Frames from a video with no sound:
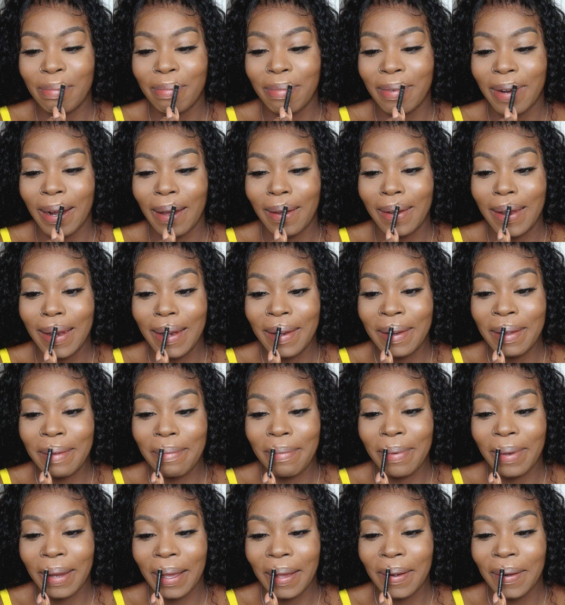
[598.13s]
brown
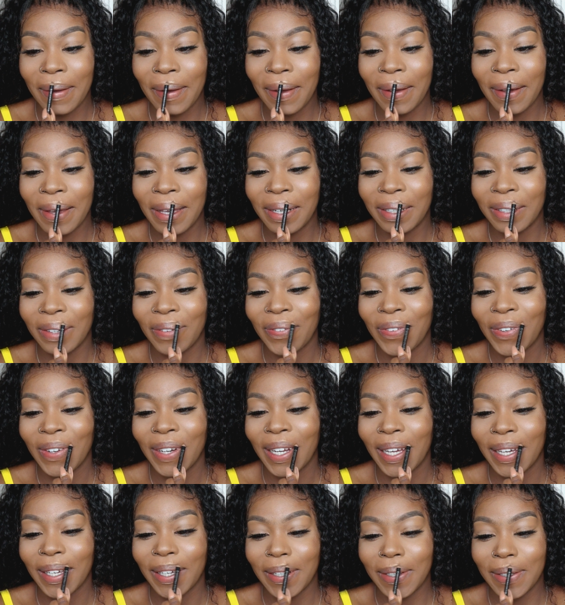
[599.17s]
lip liner. It just feels
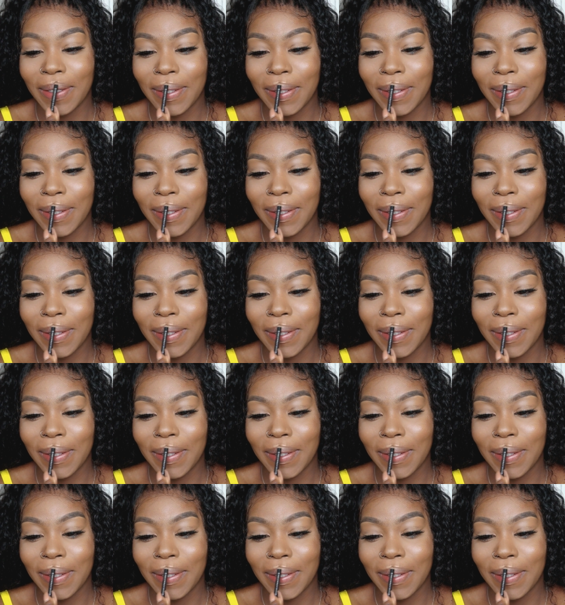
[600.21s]
like I